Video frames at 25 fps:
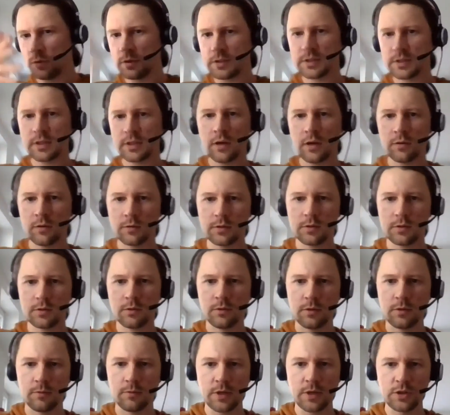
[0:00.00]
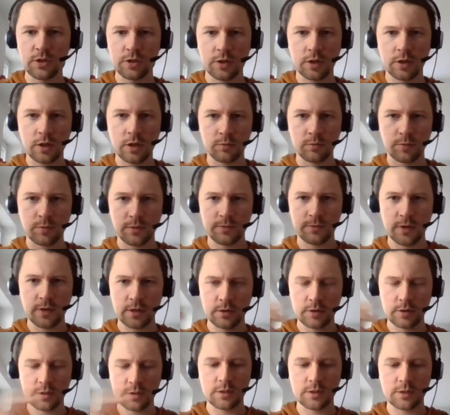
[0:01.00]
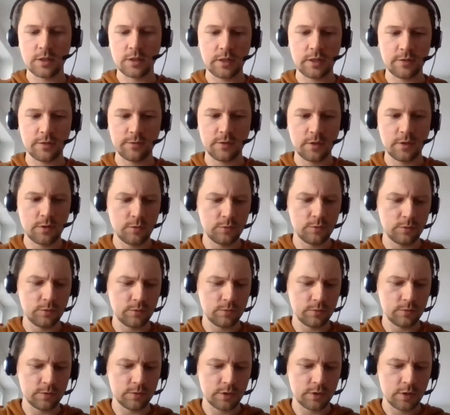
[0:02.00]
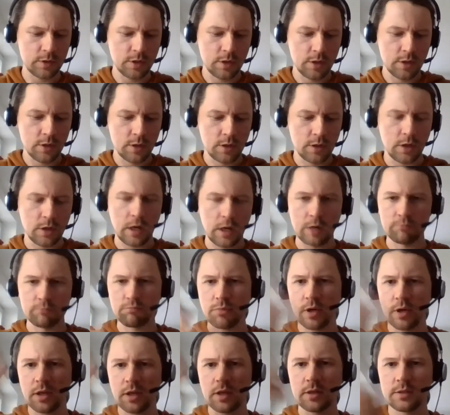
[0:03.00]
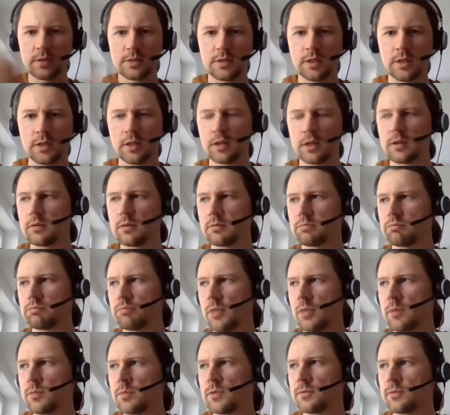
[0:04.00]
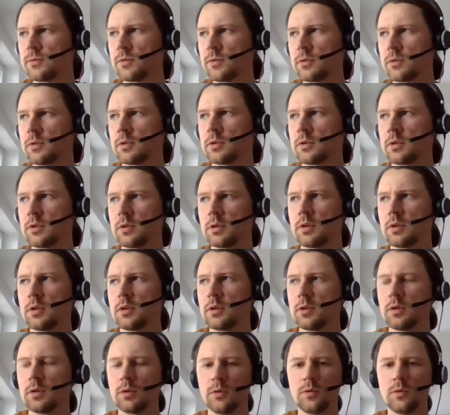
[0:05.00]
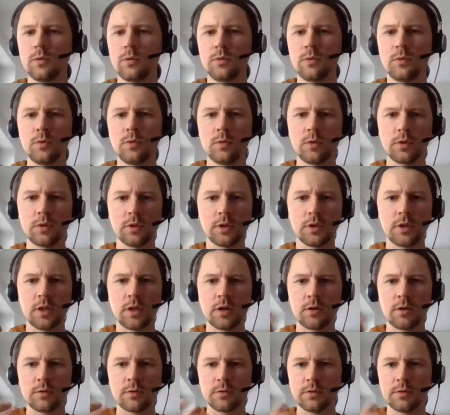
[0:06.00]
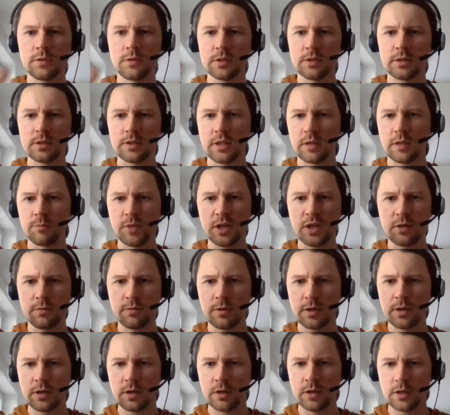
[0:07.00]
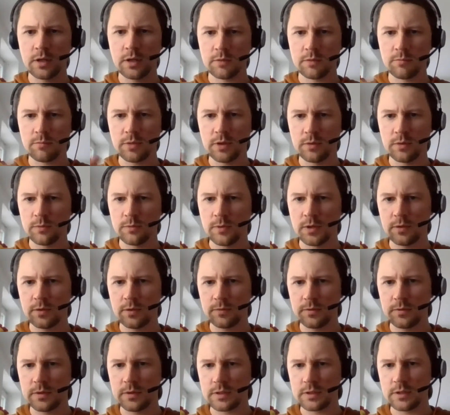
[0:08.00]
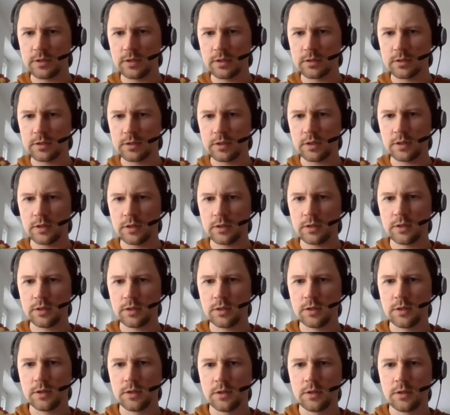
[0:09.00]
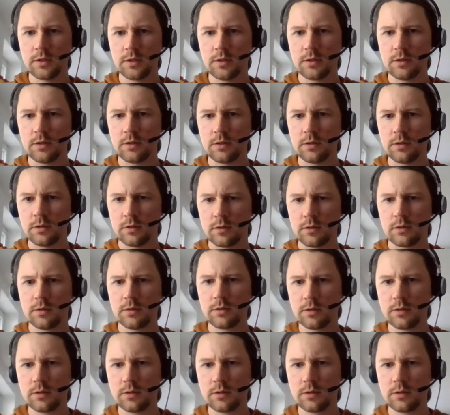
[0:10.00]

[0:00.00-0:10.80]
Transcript: these clouds, all the major cloud providers, they have their own tools. Um, I guess like maybe for Google Cloud. This is like BigQuery can be one of these things, right? Uh,